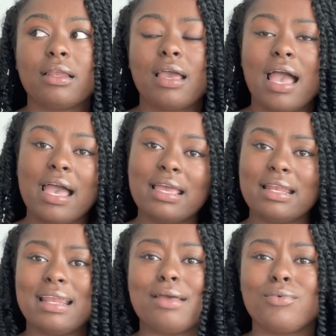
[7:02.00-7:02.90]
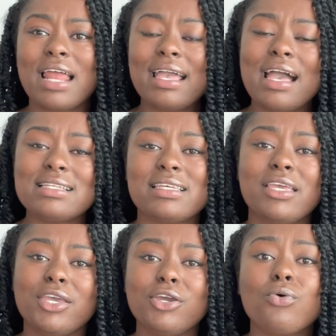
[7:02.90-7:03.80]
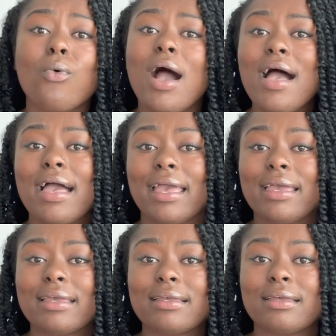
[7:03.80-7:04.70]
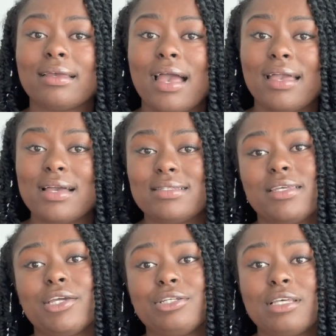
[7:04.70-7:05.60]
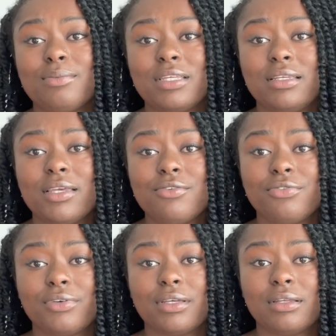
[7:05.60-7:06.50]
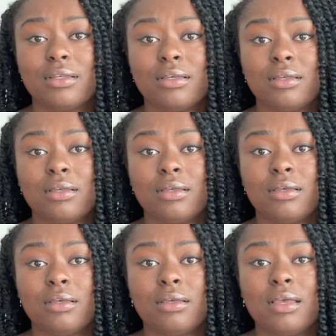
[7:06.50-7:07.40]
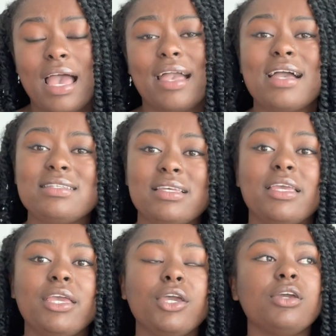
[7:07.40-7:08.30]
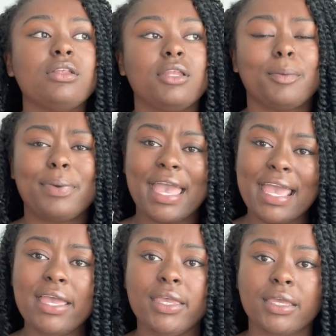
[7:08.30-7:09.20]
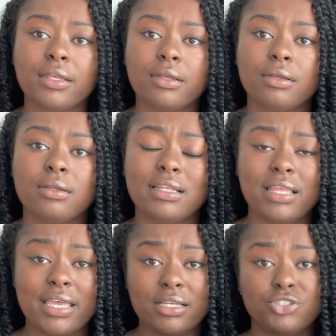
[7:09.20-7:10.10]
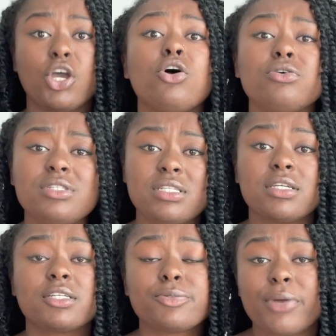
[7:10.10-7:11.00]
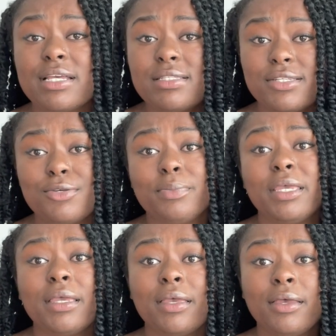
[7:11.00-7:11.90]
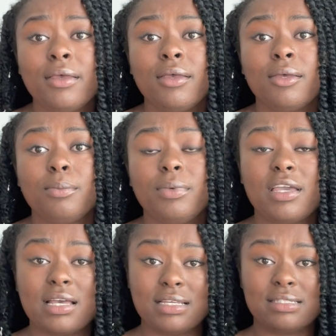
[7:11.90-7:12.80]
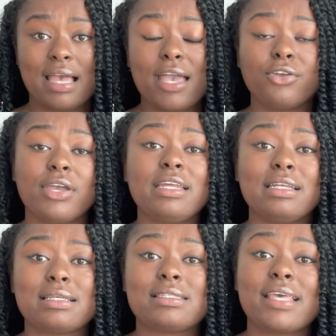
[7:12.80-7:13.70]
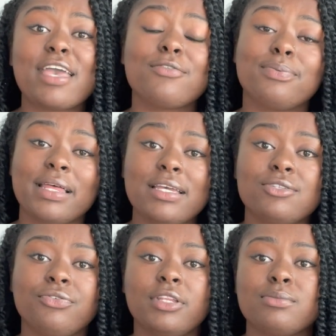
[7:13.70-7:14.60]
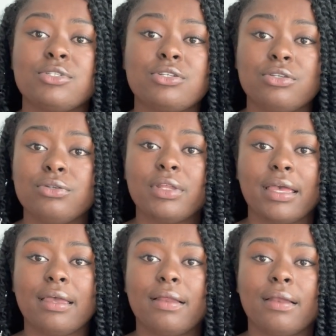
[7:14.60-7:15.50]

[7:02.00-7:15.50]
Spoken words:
when I got to hear why, I got to hear something different. I got to hear their pain that they chose to express to me because I created a safe place for them to do that.